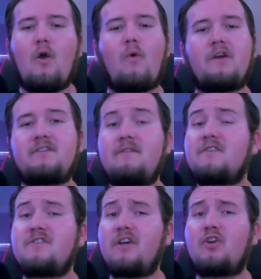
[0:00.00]
Wide
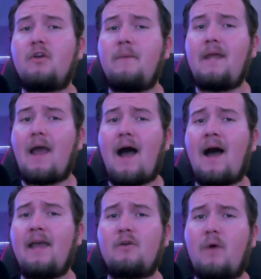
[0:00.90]
receivers that could be
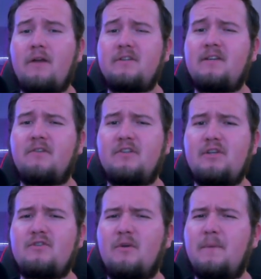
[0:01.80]
high-end wide receiver
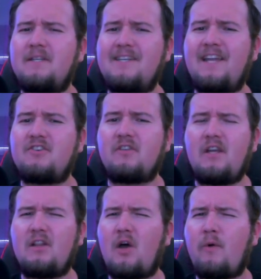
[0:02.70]
2s or
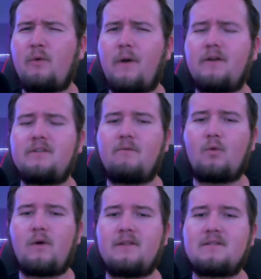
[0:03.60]
potentially low-end wide receiver
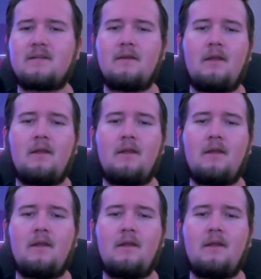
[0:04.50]
1s